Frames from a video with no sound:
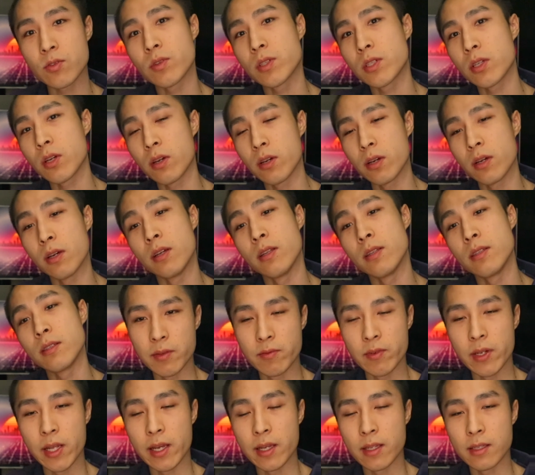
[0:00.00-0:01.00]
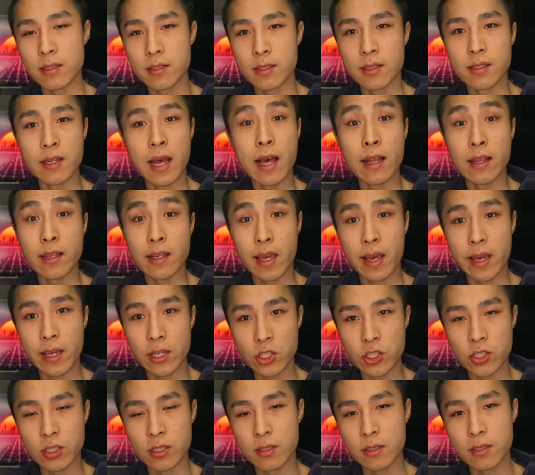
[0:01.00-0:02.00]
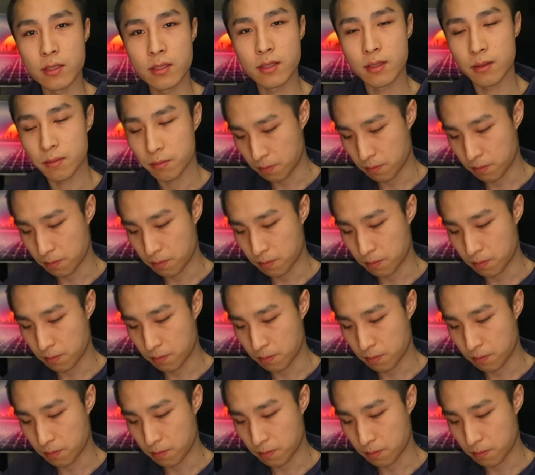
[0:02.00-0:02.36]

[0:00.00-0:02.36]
returns, dividends, and allocations.